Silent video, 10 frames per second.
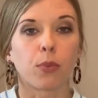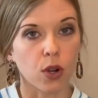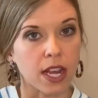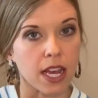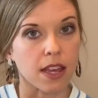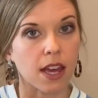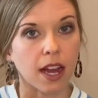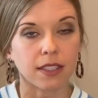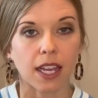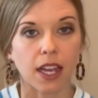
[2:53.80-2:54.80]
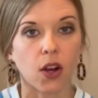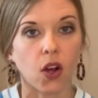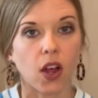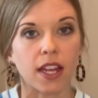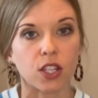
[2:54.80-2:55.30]
breathe,
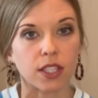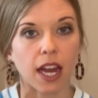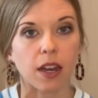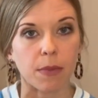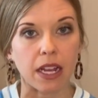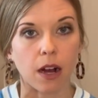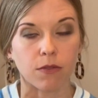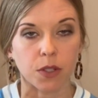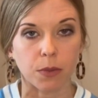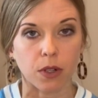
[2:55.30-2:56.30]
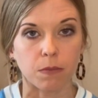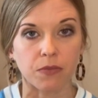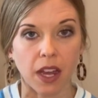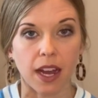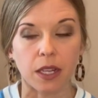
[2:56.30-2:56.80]
exhale, and just kind of be comfortable,
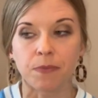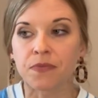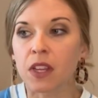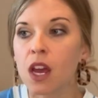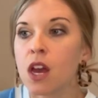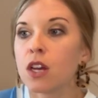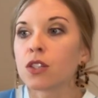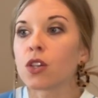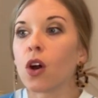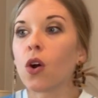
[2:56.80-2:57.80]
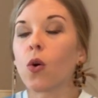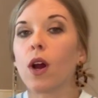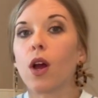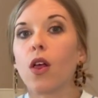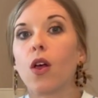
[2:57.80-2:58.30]
okay? So
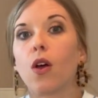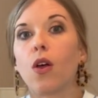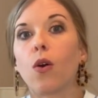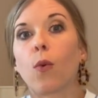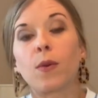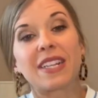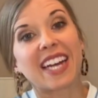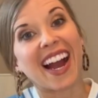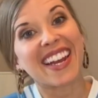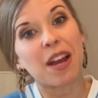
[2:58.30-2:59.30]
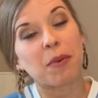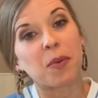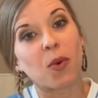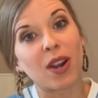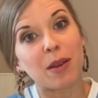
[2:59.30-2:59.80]
when we tidy up in the
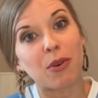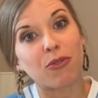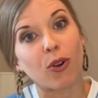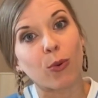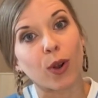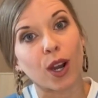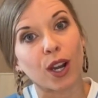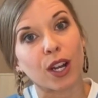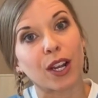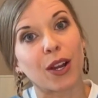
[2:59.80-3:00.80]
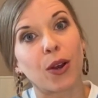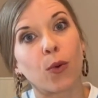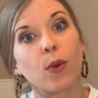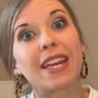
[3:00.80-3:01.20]
morning before work, we